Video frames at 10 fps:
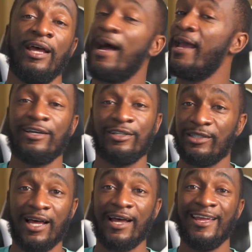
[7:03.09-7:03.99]
I ain't gonna
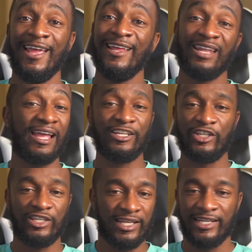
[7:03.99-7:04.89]
lie.
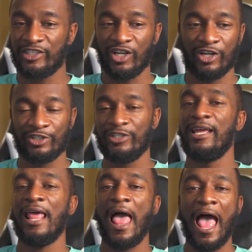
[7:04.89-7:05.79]
Like, getting to
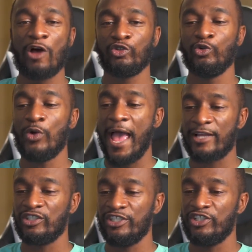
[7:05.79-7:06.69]
understand how to
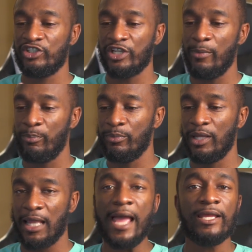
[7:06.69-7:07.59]
actually shape
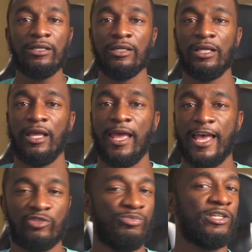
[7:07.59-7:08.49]
light
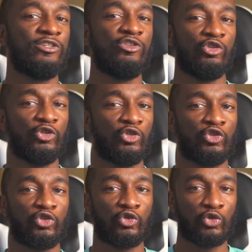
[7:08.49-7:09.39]
has been
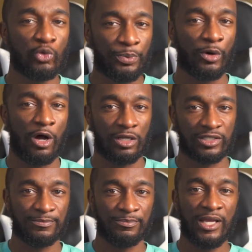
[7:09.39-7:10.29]
super
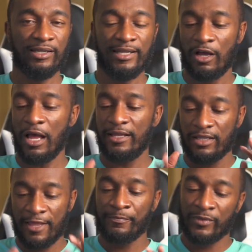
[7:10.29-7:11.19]
awesome. Now,
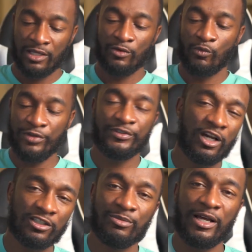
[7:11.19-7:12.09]
we've
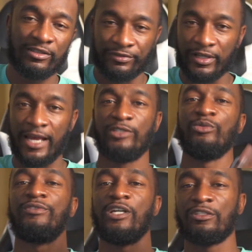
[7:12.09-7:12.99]
talked about the Flash and
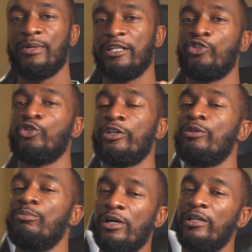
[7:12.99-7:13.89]
we've talked about the
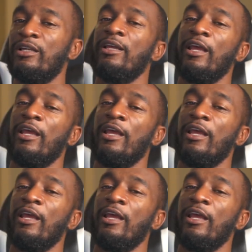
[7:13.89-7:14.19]
trigger, but